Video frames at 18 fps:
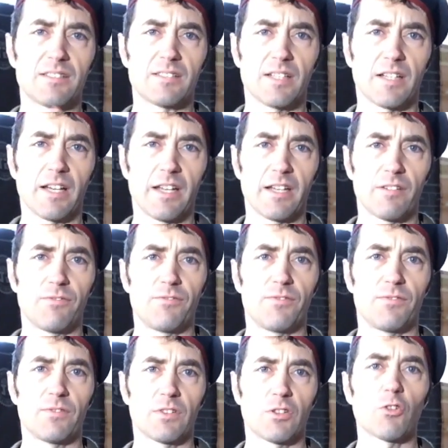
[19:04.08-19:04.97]
kind
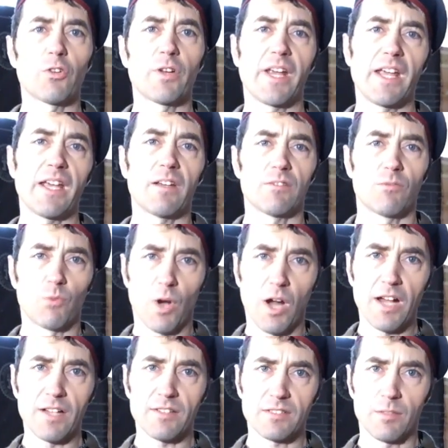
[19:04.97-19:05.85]
of create
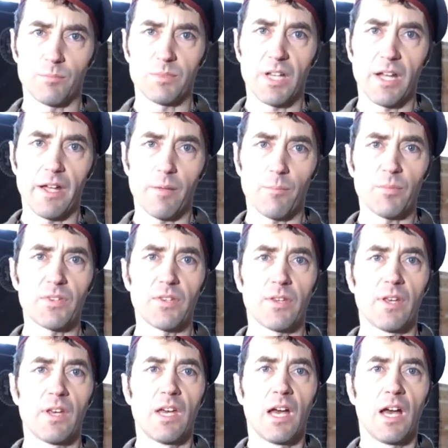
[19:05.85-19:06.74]
rot sometimes.
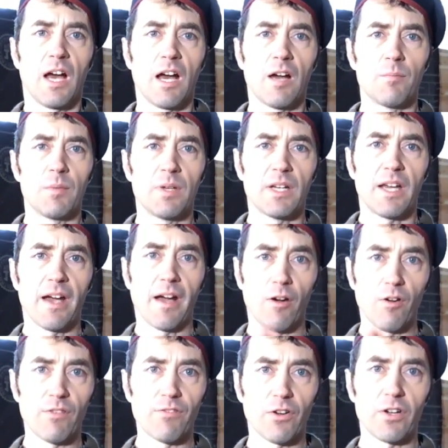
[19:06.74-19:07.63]

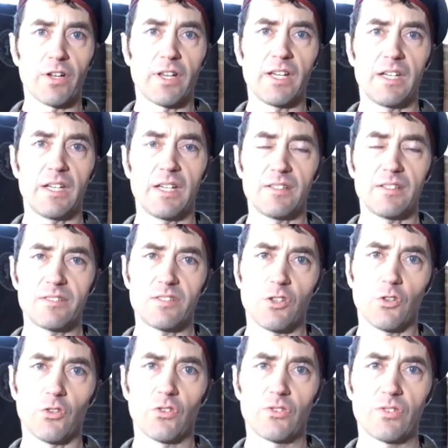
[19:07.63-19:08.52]
However, it is
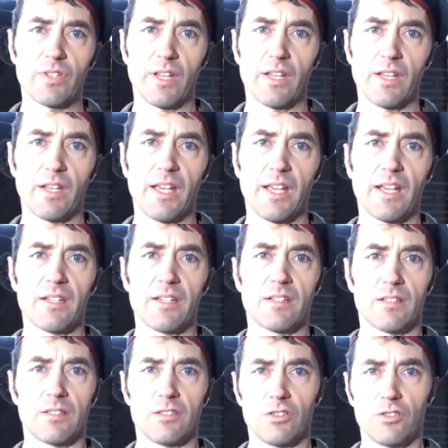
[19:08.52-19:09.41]
used,
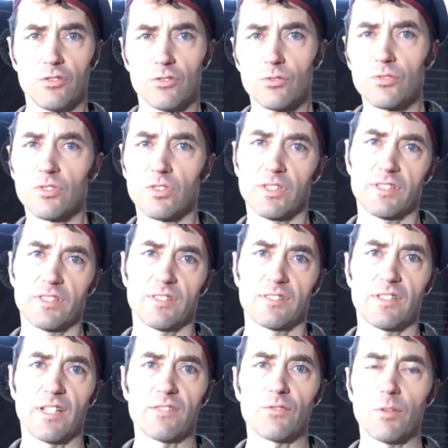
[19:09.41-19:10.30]
and usually
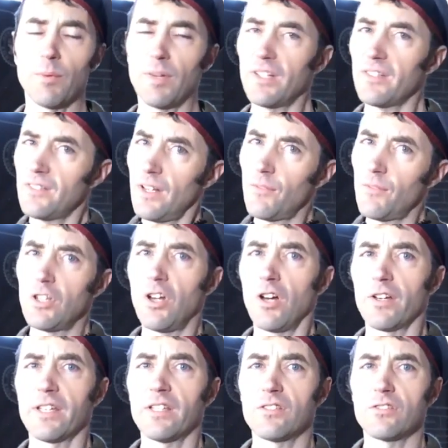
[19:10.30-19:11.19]
successfully, but it doesn't have a
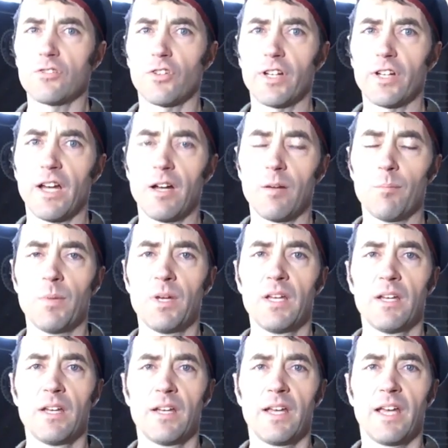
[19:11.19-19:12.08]
long history.
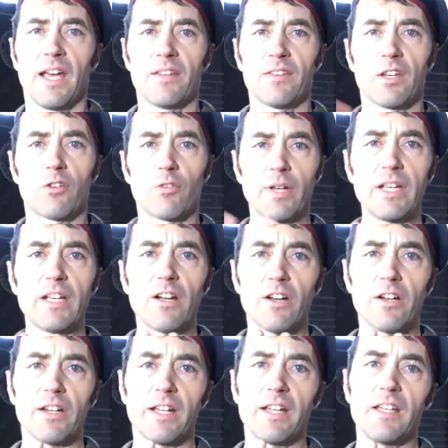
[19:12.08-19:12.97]
And the Green
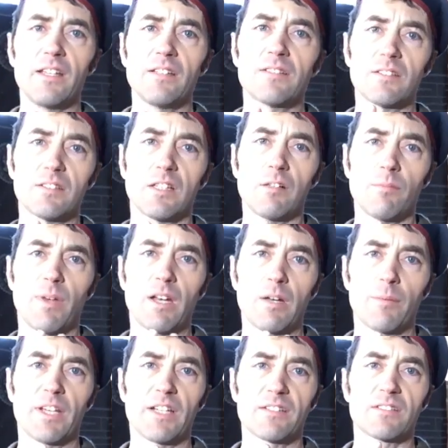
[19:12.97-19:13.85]
Guard is a little
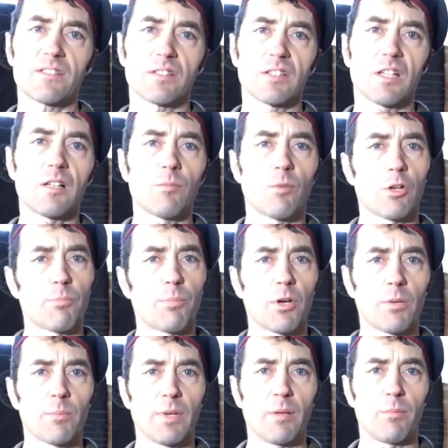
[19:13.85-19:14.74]
better because it's a little more
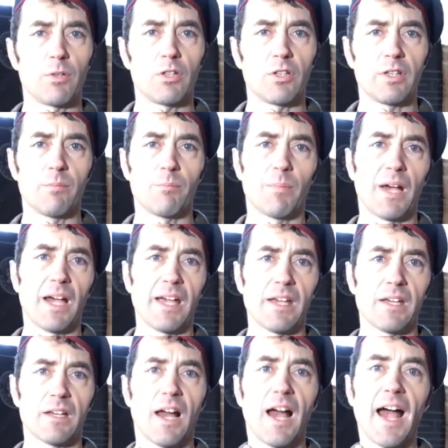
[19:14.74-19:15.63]
permeable in
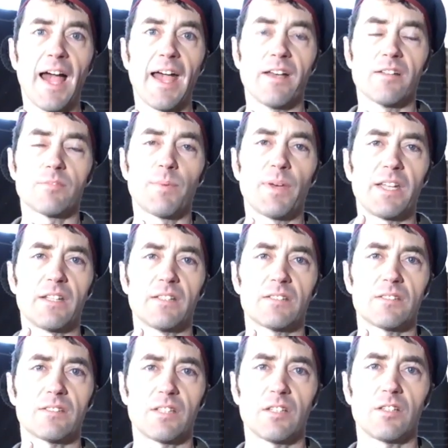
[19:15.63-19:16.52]
my eyes, but it
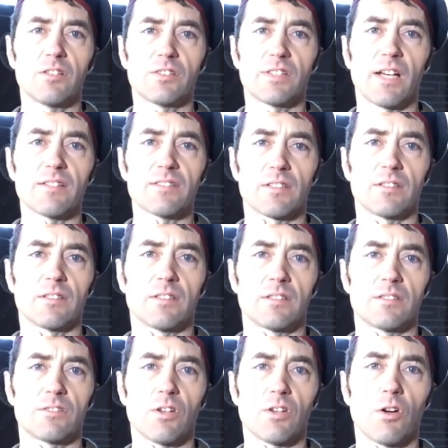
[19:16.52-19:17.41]
still doesn't
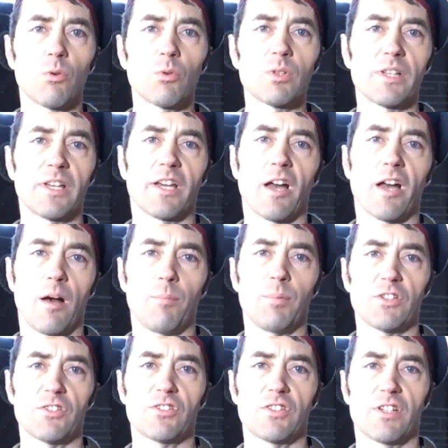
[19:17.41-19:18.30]
totally
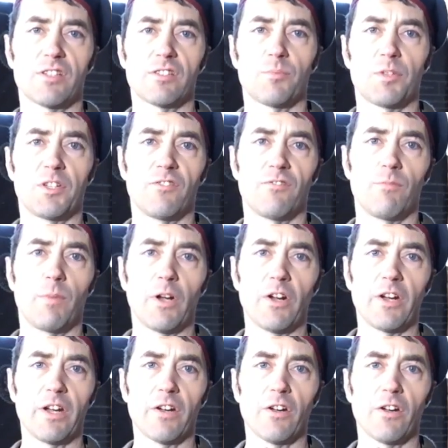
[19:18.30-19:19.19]
accomplish the dissipative
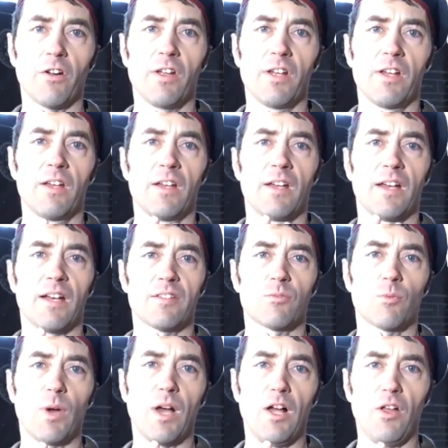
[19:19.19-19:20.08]
barrier
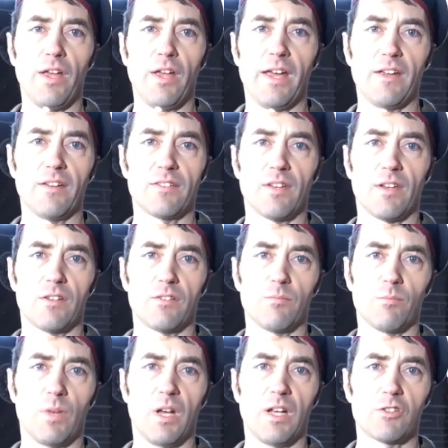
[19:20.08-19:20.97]
as well as
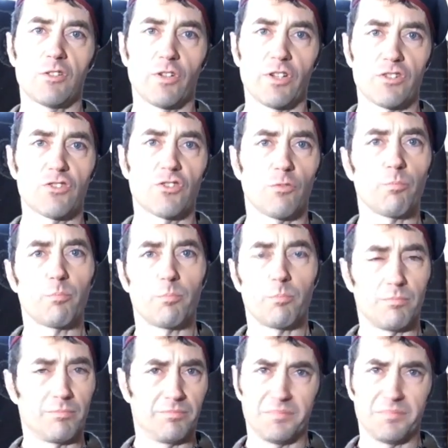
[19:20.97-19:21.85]
a traditional
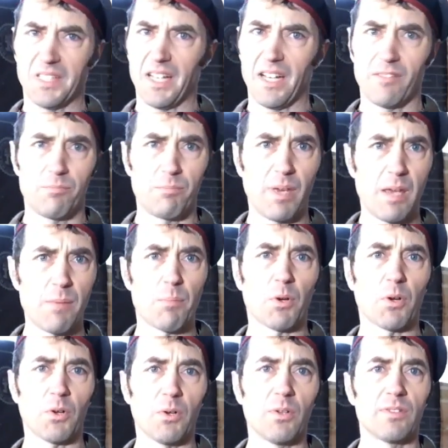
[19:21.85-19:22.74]
kind of
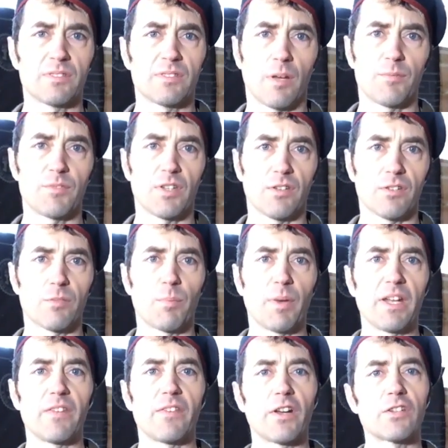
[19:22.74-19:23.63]
paper substance.
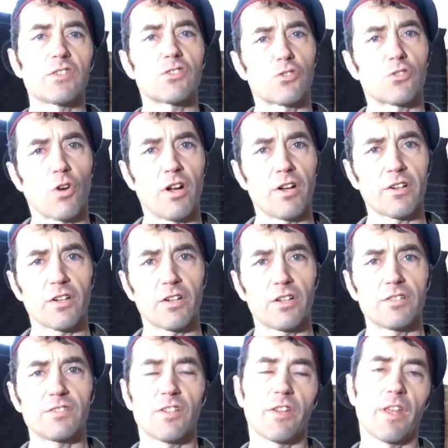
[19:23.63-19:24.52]
But they're
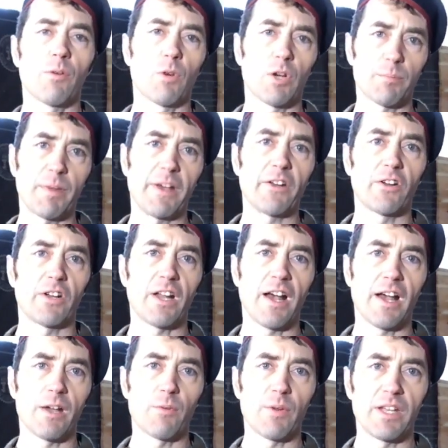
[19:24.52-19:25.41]
stronger, so they work better in
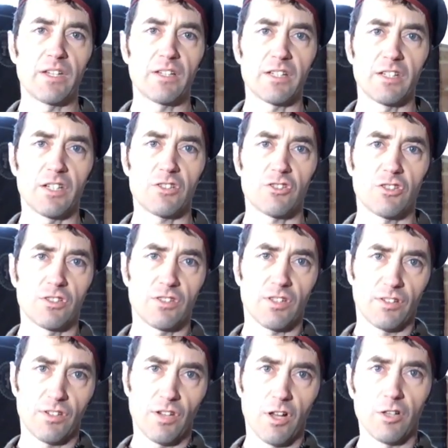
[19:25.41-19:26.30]
high wind
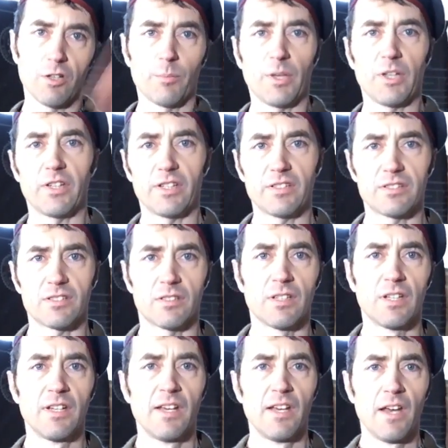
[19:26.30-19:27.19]
conditions on taller buildings.
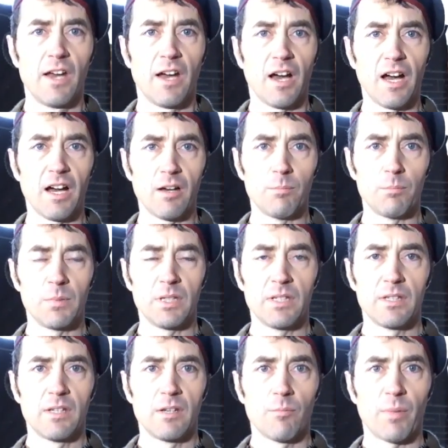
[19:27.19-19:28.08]
And
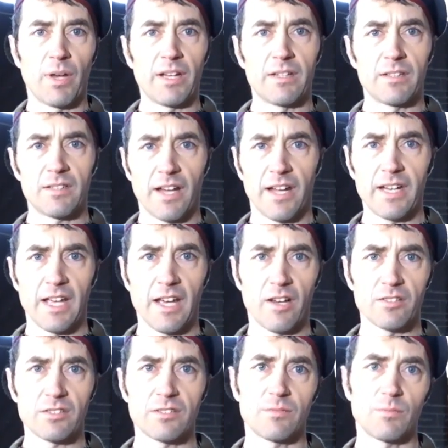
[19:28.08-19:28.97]
but in a tiny
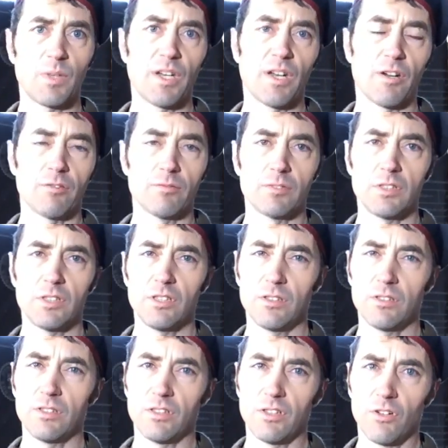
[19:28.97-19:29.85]
house, you
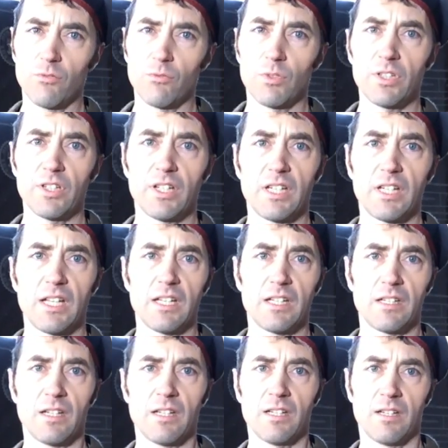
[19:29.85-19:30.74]
don't really
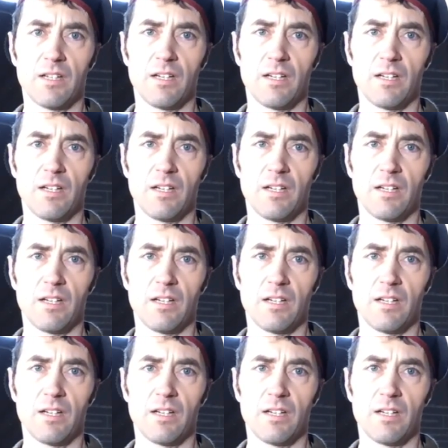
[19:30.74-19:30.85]
need